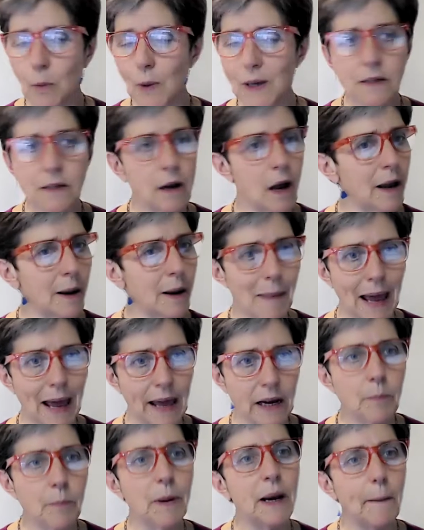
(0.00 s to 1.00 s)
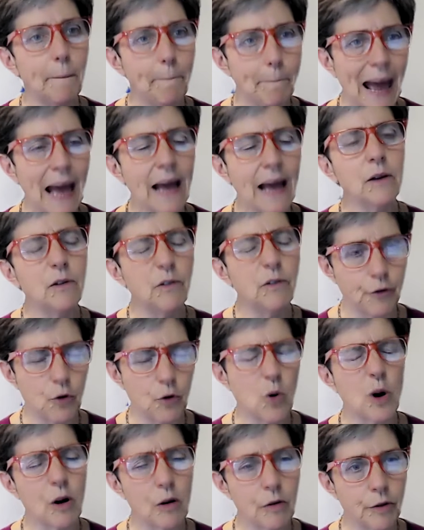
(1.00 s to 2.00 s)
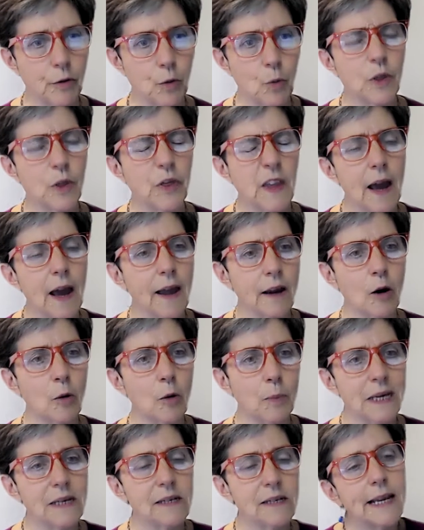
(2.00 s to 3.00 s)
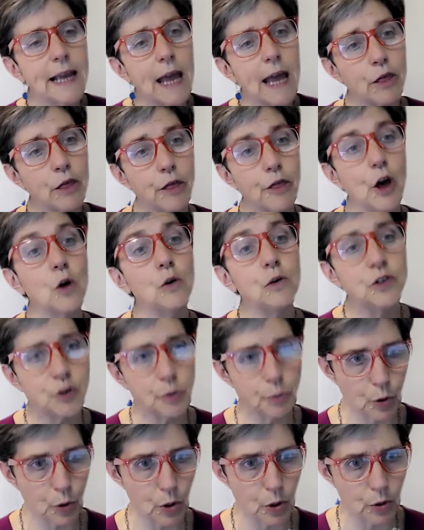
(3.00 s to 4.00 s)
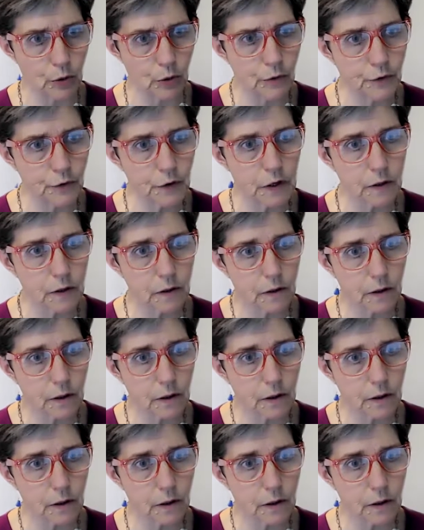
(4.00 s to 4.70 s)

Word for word: It wasn't automatic, but a back and forth with the IRB to get those approved.